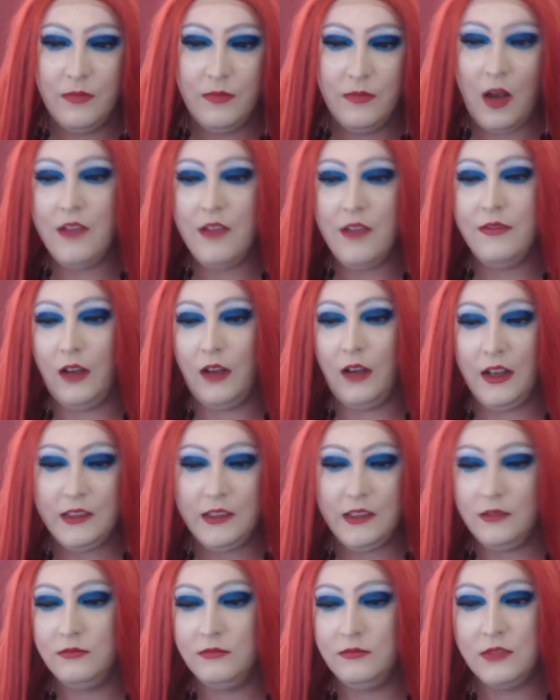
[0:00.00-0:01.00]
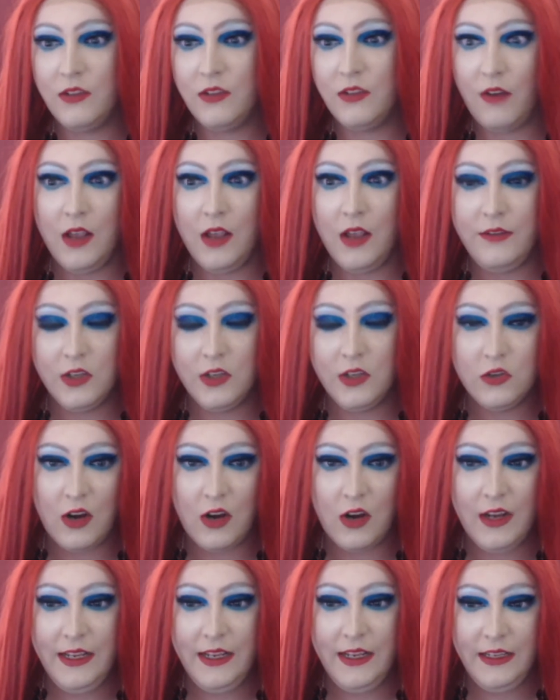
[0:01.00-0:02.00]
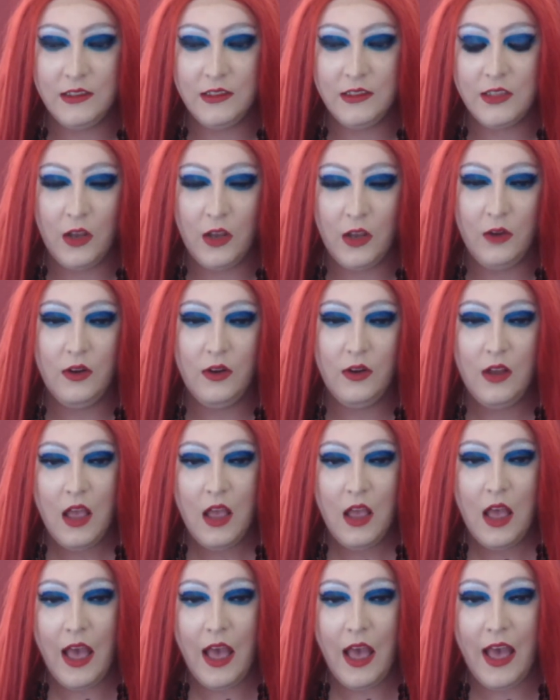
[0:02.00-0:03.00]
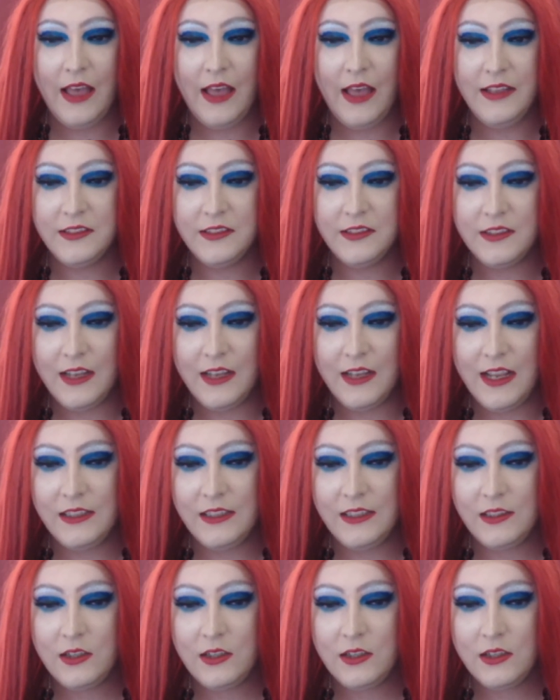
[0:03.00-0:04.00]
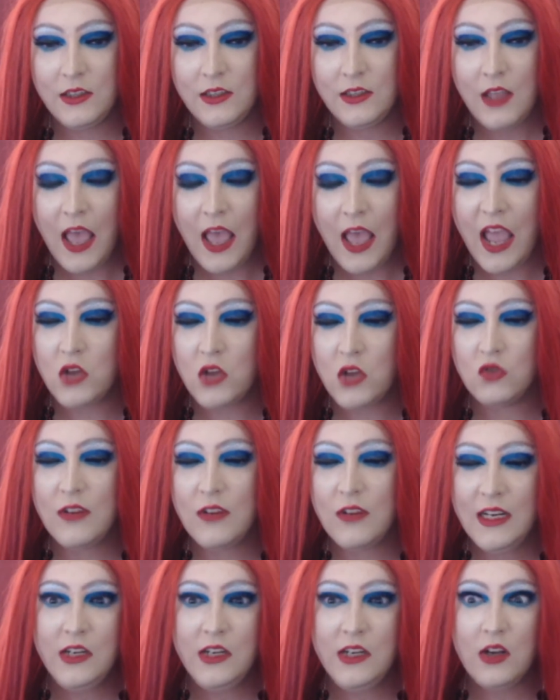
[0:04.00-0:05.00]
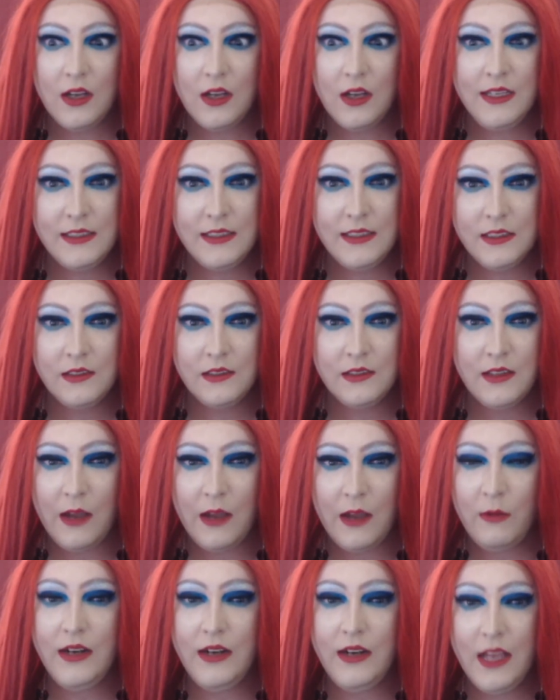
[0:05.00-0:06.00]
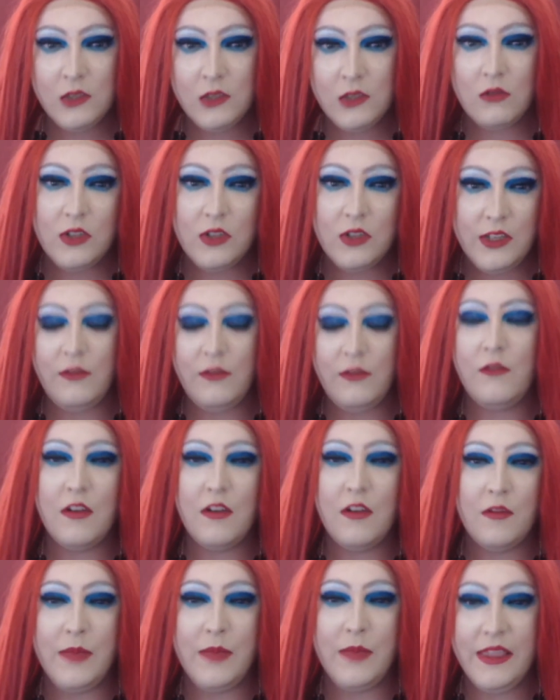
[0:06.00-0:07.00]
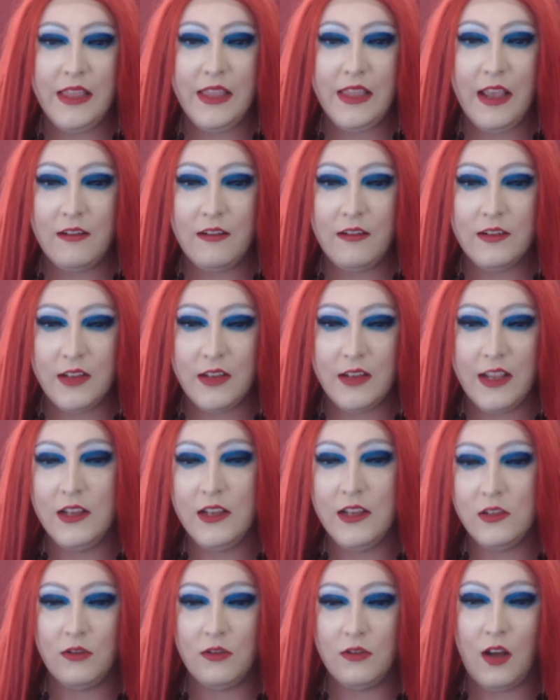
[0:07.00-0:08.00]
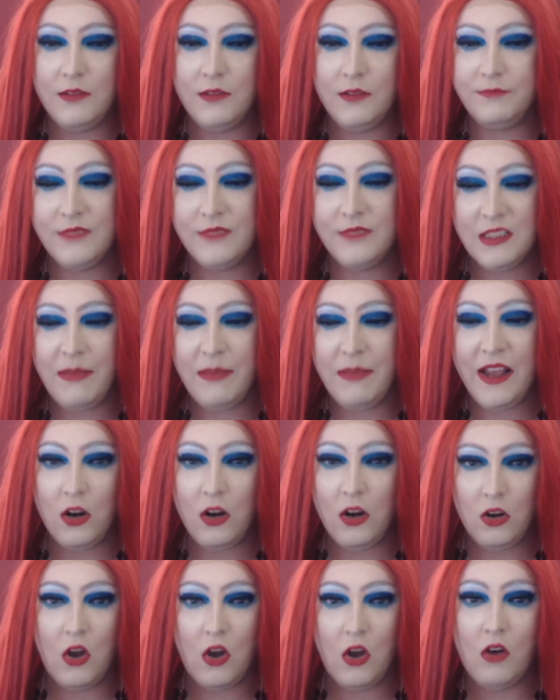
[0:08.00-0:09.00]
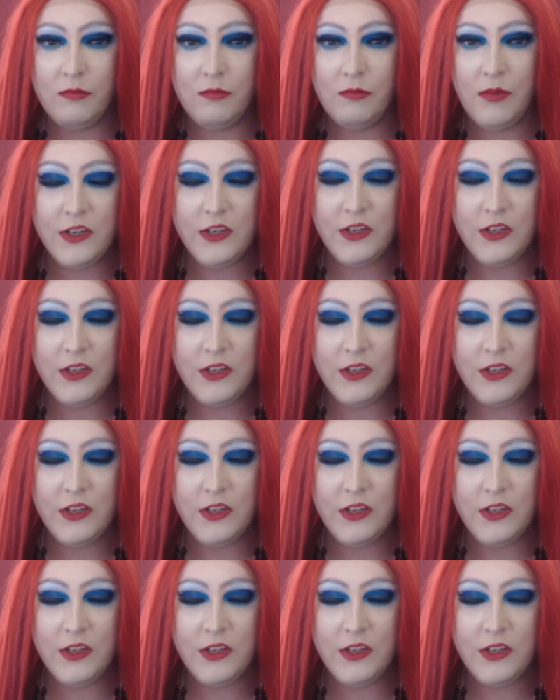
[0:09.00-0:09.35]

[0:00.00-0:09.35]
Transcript: I can survive in a dry heat. So, and it's really nice out in Lanzarote. If you've never been there, it is. I spent a lot of my